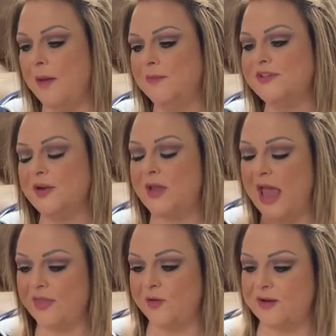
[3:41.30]
So
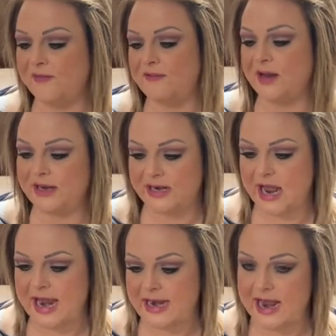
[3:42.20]
yeah,
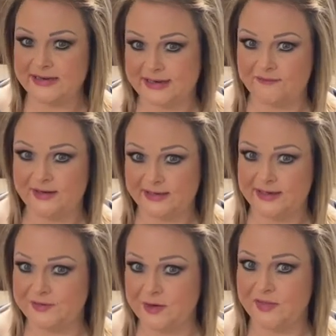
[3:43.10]
$35.99, I definitely
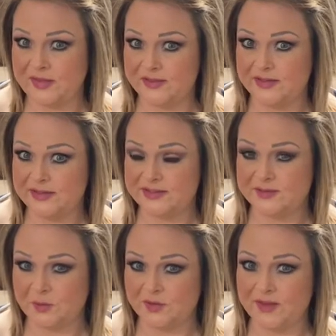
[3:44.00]
do not think that
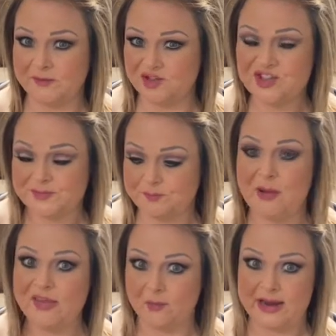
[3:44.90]
it's worth it, just
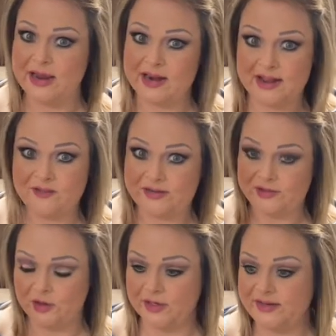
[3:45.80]
by the way, and I haven't
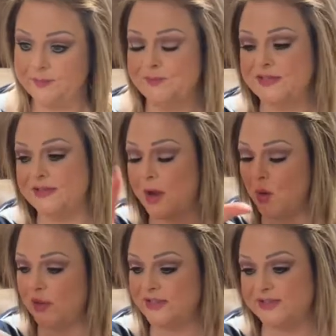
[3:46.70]
even looked.
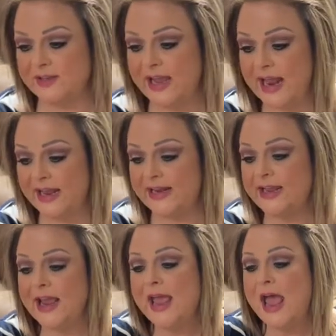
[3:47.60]
So let's look at
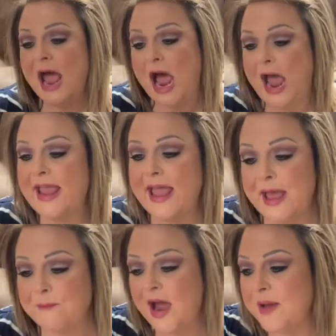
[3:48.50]
it.
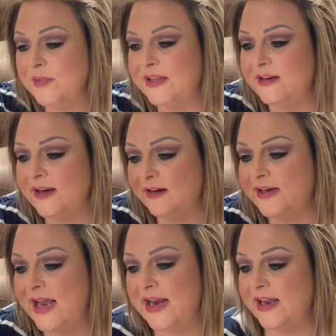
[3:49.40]
I'm a little
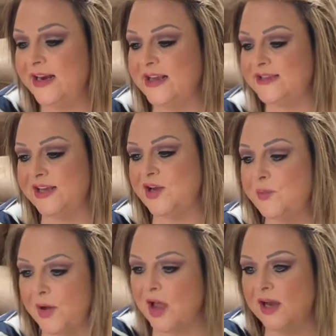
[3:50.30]
irritated. It's a
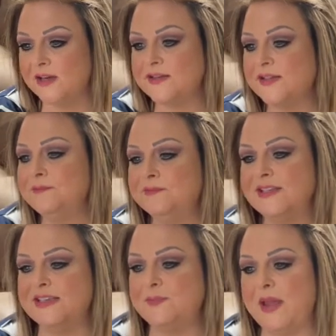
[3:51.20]
cute box.
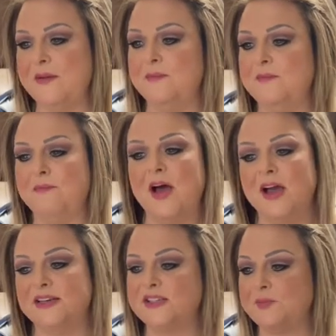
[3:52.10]
Says
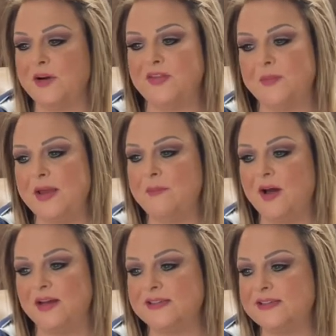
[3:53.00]
BabeBox, spread the
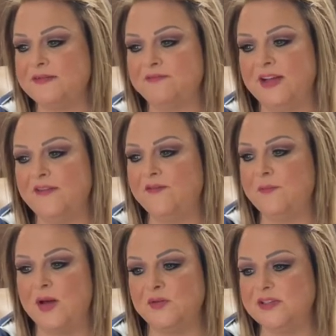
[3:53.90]
BabeBox, love,
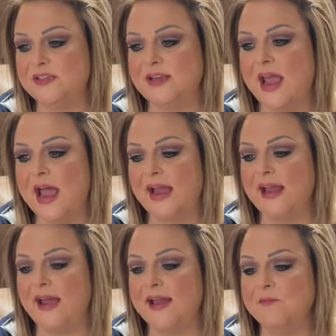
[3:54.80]
post, and
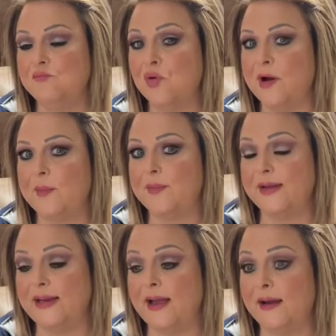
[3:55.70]
tag. I'm
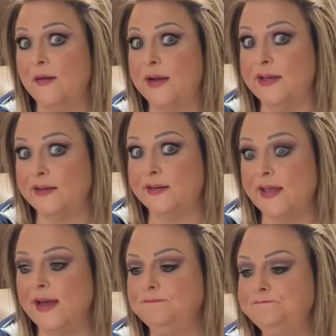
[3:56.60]
probably not going to do
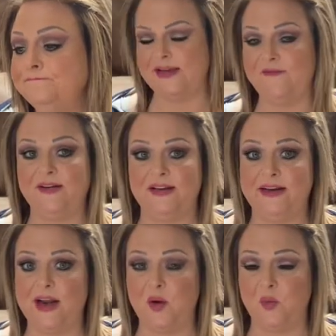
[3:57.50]
that.
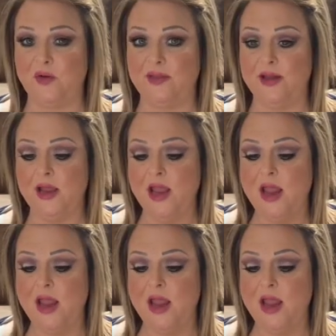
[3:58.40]
Definitely not worth it.